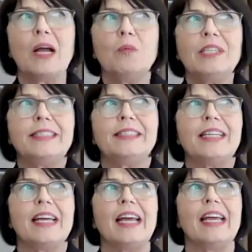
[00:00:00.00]
would
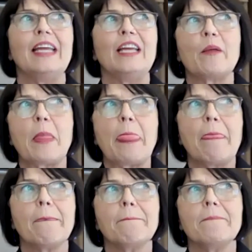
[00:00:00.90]
say
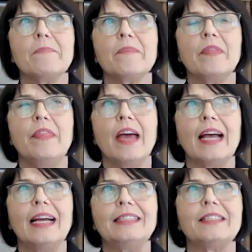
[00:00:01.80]

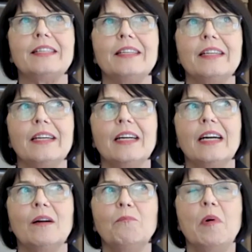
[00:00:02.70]
that
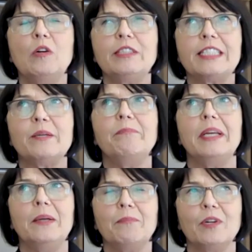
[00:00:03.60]
most
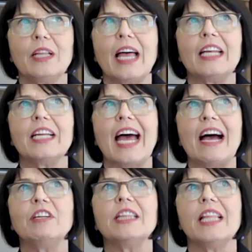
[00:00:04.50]
people
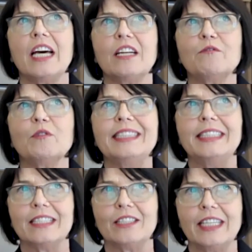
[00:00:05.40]
have a lot of
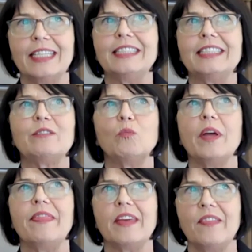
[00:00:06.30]
resilience
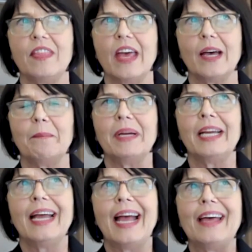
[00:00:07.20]
within them.
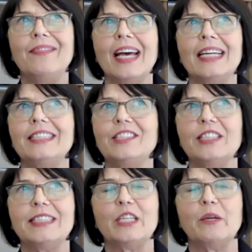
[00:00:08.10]
And that is
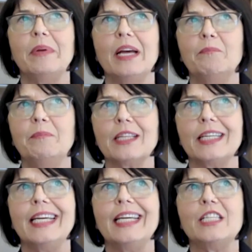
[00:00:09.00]
just the
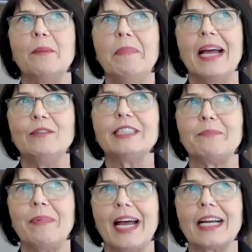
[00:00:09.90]
ability to bounce
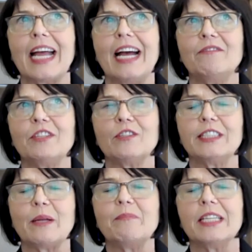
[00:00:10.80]
back after
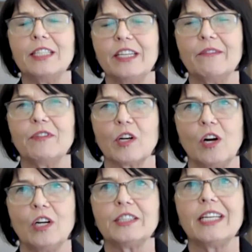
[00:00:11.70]
something
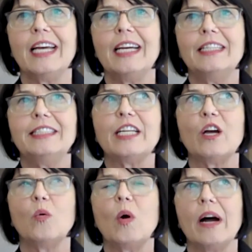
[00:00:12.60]
difficult.
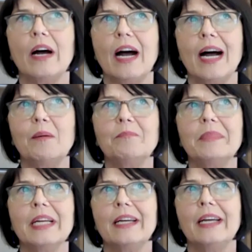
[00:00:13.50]
So
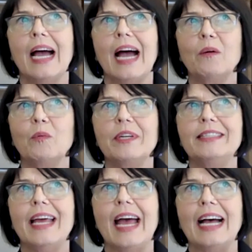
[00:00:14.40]
I
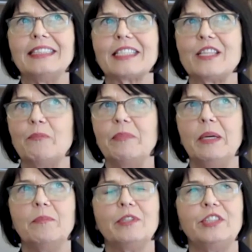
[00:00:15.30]
would ask that
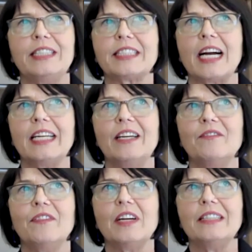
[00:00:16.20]
people just kind
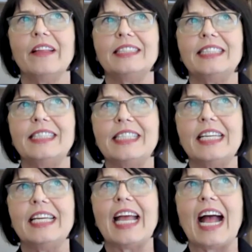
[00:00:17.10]
of
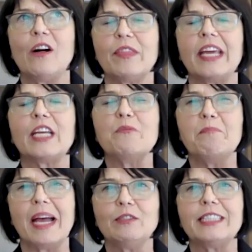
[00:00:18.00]
see how they can
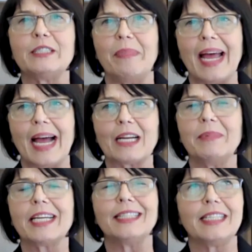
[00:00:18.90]
bounce back,
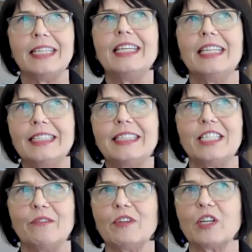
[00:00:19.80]
because it is
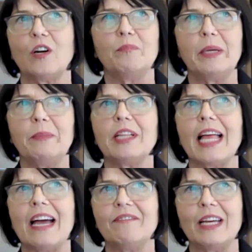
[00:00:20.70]
difficult. People
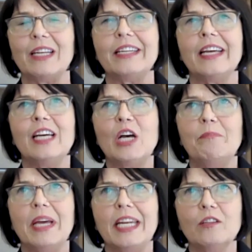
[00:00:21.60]
have had
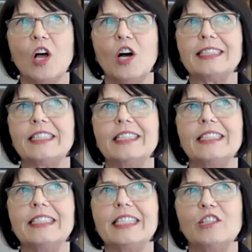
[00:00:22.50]
many
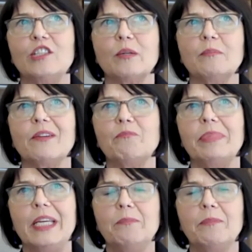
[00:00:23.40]
losses in terms of
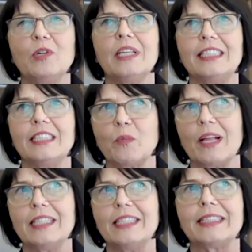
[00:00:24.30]
people as
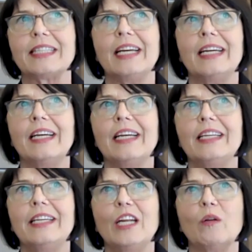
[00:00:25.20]
well as,
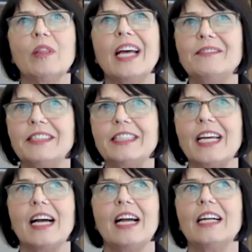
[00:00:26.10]
you know,
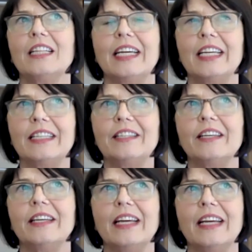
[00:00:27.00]
lifestyle and
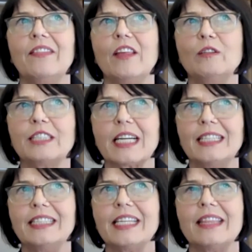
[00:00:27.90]
those
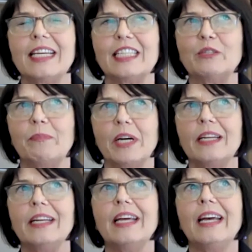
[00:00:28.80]
kinds of things.
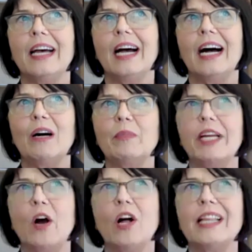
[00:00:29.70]
But we
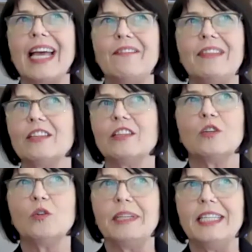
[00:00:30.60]
all have that
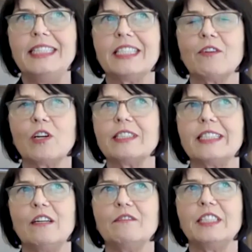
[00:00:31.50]
little piece of
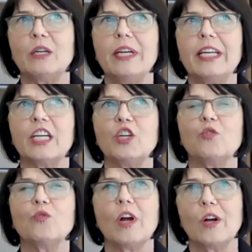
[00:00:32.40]
ourselves that we can
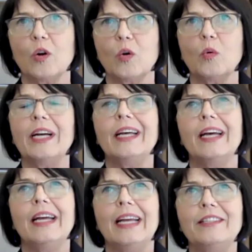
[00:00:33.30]
grow
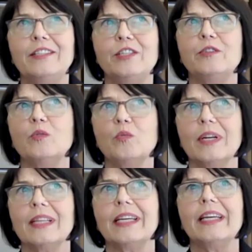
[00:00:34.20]
into
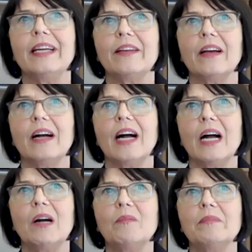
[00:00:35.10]
really,
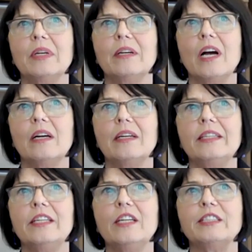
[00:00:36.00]

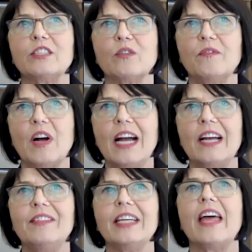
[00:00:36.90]
you know,
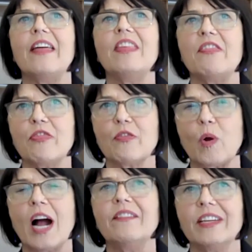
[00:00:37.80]
surviving and then
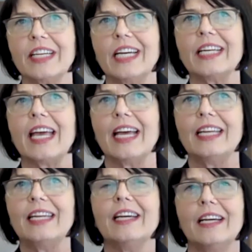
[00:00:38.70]
thriving again,